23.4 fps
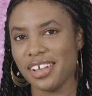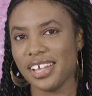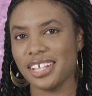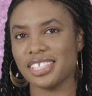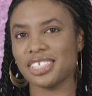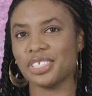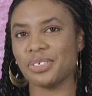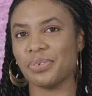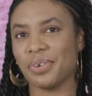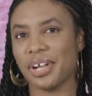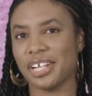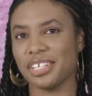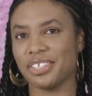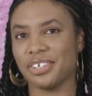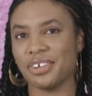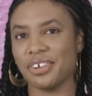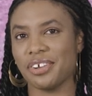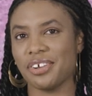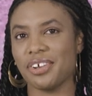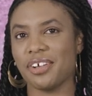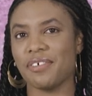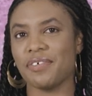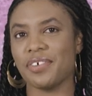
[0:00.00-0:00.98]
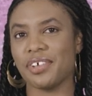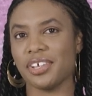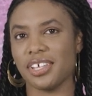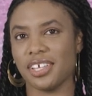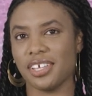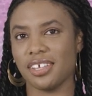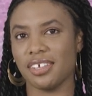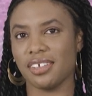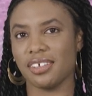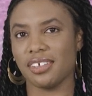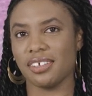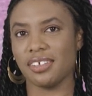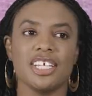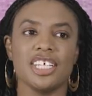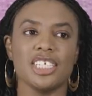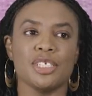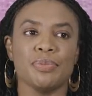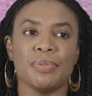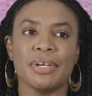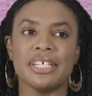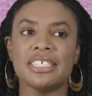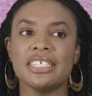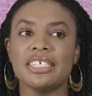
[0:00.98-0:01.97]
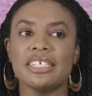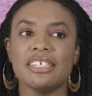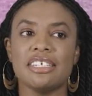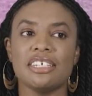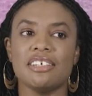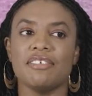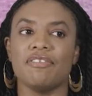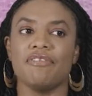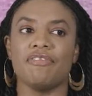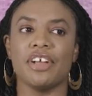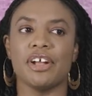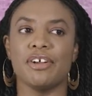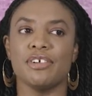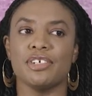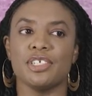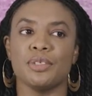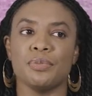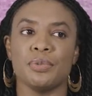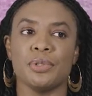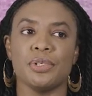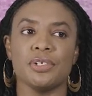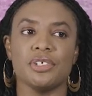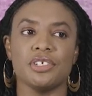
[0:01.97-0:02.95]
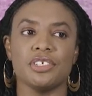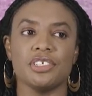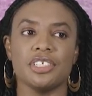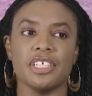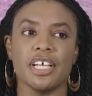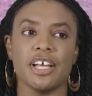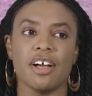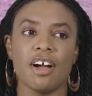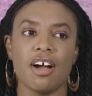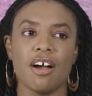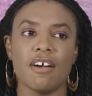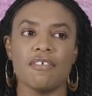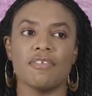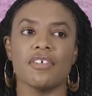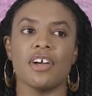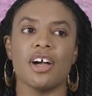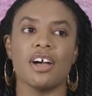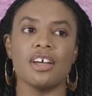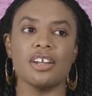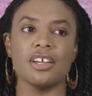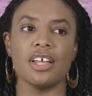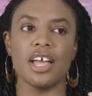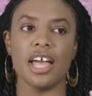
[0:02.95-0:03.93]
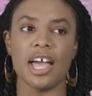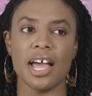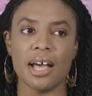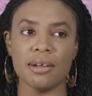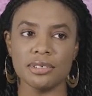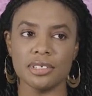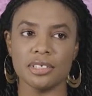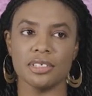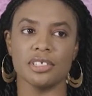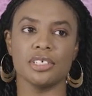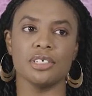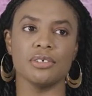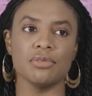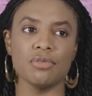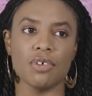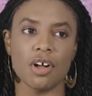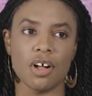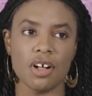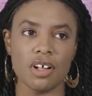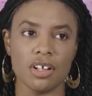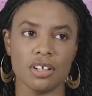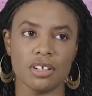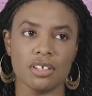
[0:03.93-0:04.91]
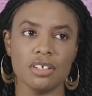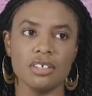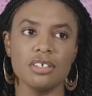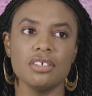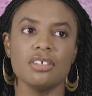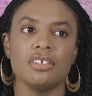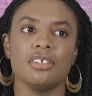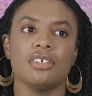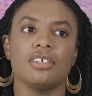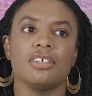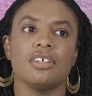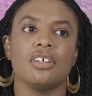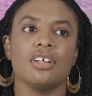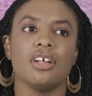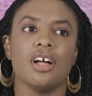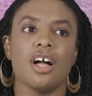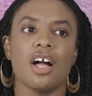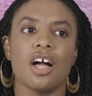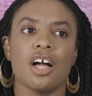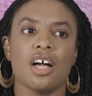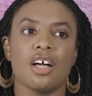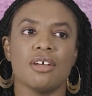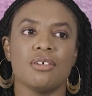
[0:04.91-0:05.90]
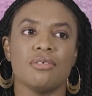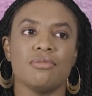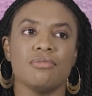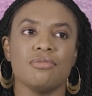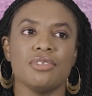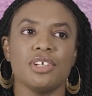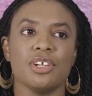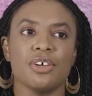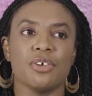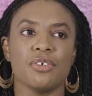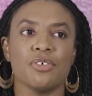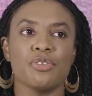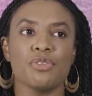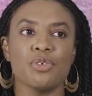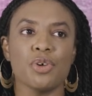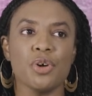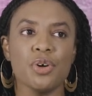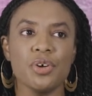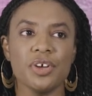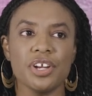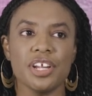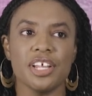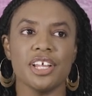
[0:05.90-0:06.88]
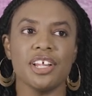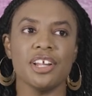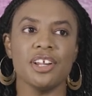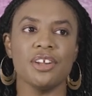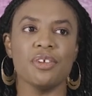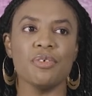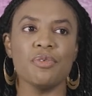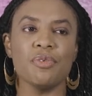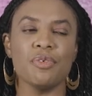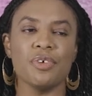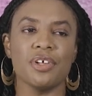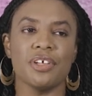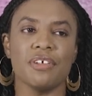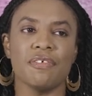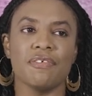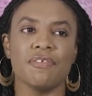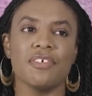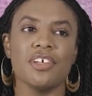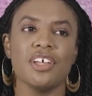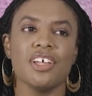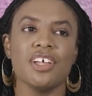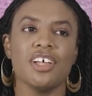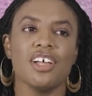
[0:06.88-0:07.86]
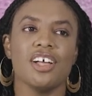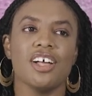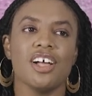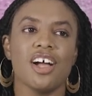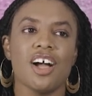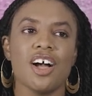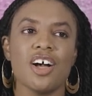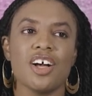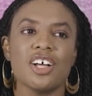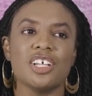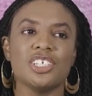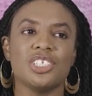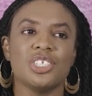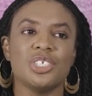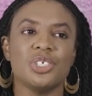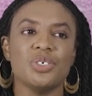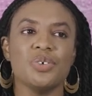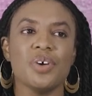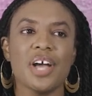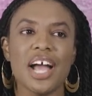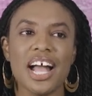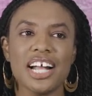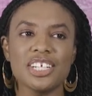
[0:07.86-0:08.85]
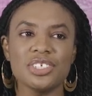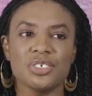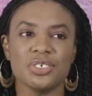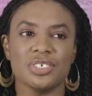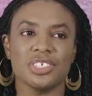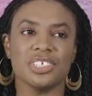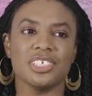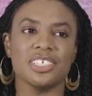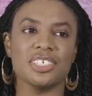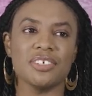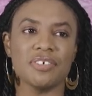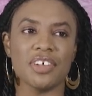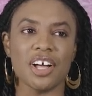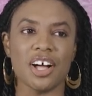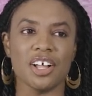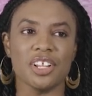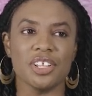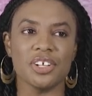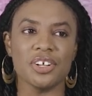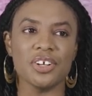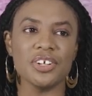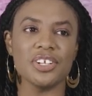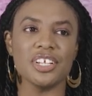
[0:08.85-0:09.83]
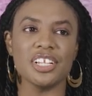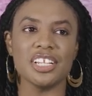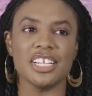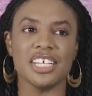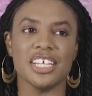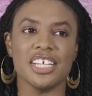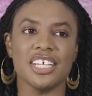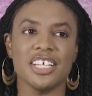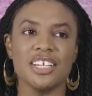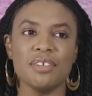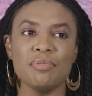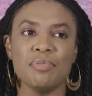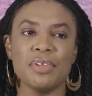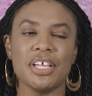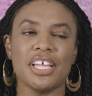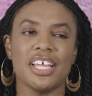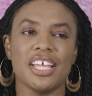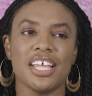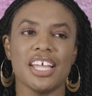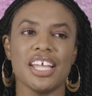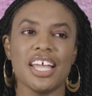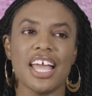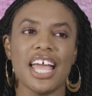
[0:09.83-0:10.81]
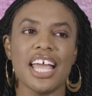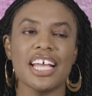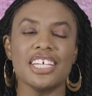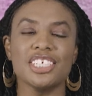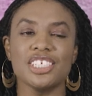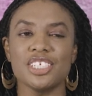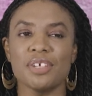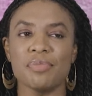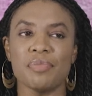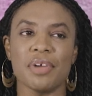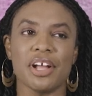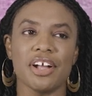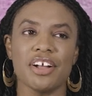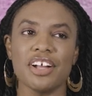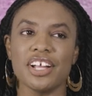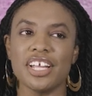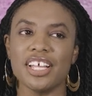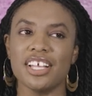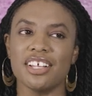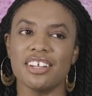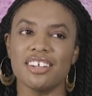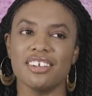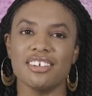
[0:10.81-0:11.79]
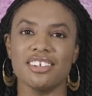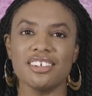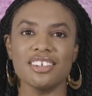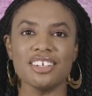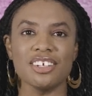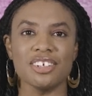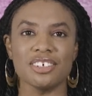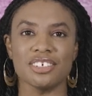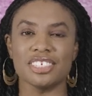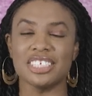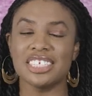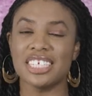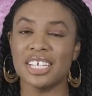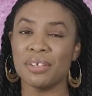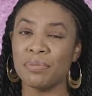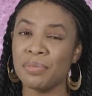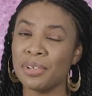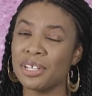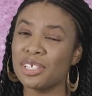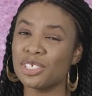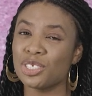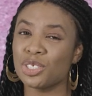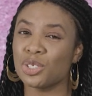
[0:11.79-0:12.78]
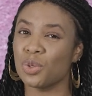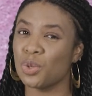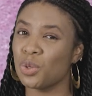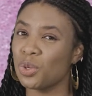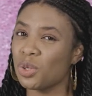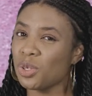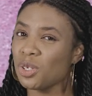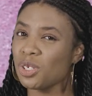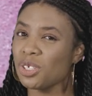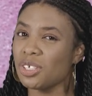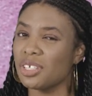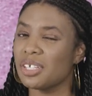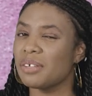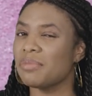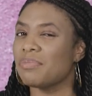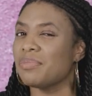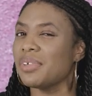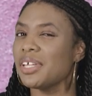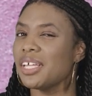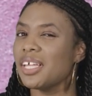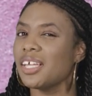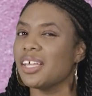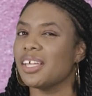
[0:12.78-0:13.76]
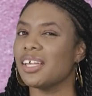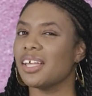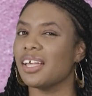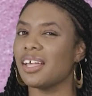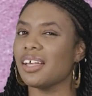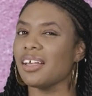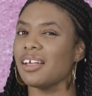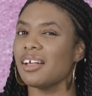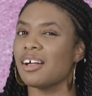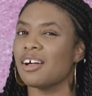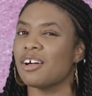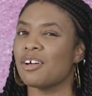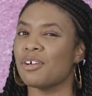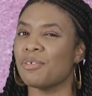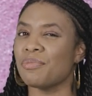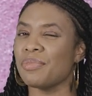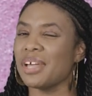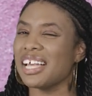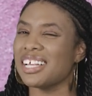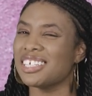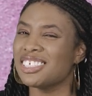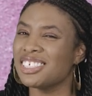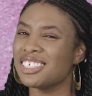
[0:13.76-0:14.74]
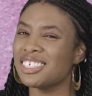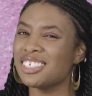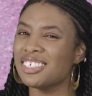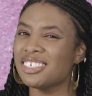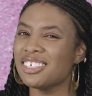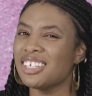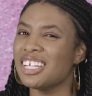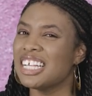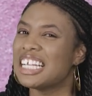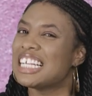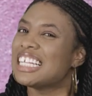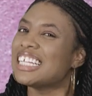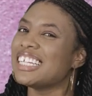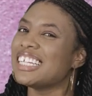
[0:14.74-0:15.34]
and director of Hooky. It's basically Ferris Bueller's Day Off gone absolutely wrong. Throw it in with two actresses of color, the lead being Haitian American. You know, skipping school and being Haitian